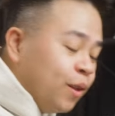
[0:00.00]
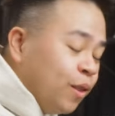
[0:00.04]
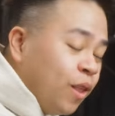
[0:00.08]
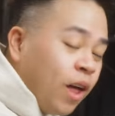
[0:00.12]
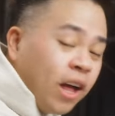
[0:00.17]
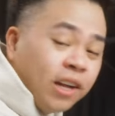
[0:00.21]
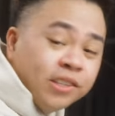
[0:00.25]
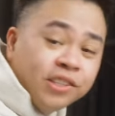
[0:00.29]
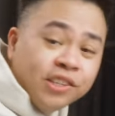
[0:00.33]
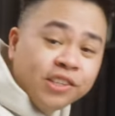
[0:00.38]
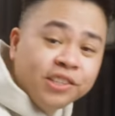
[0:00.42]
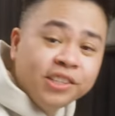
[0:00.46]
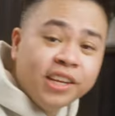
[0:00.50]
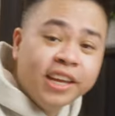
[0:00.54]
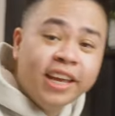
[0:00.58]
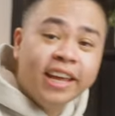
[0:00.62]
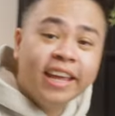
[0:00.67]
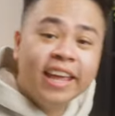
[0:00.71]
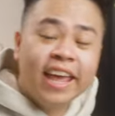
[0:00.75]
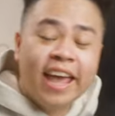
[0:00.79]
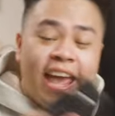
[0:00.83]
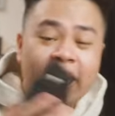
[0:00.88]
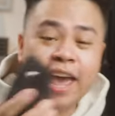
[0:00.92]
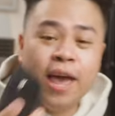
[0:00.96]

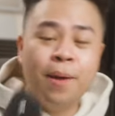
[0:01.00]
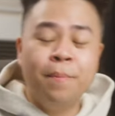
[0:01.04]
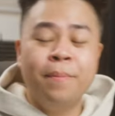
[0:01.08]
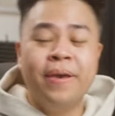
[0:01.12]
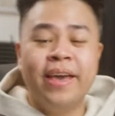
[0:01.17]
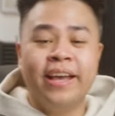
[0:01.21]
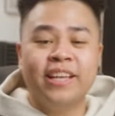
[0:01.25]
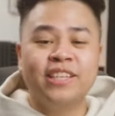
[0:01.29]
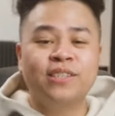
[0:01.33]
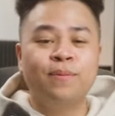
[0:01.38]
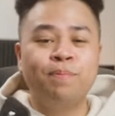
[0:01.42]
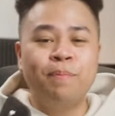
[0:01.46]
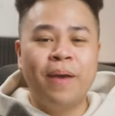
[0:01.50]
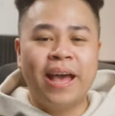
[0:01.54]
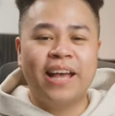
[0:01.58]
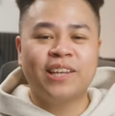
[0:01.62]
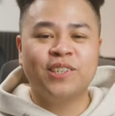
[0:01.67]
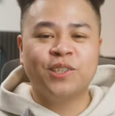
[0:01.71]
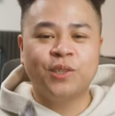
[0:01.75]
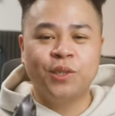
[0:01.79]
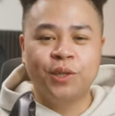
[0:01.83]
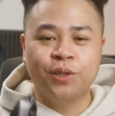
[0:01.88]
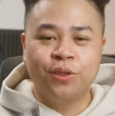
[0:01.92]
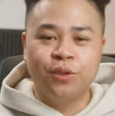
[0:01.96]
Logitech M X
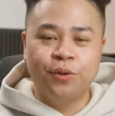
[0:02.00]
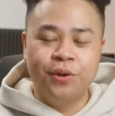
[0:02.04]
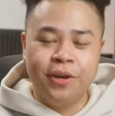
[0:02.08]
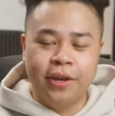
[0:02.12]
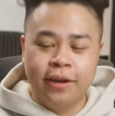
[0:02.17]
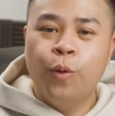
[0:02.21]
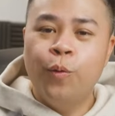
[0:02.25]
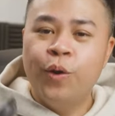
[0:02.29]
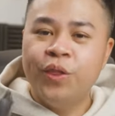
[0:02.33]
Master three.